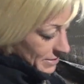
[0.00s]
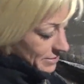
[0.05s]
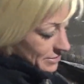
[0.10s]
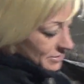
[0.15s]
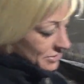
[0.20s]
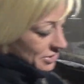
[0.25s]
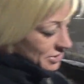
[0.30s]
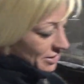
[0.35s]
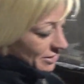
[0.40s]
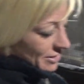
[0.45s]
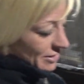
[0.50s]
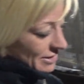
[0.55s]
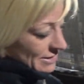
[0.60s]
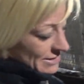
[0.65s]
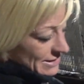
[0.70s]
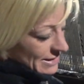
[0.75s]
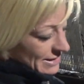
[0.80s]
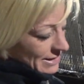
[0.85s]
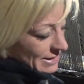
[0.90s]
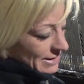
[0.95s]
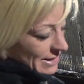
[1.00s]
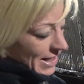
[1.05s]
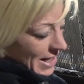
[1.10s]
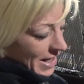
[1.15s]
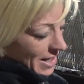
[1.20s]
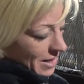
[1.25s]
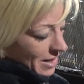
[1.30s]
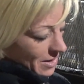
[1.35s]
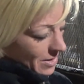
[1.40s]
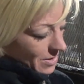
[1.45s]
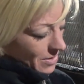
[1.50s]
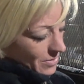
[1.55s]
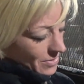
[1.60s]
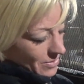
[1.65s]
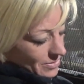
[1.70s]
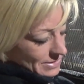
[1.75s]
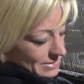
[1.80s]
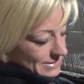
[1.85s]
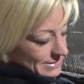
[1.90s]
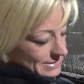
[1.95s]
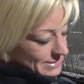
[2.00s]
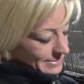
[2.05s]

New Jersey in the house.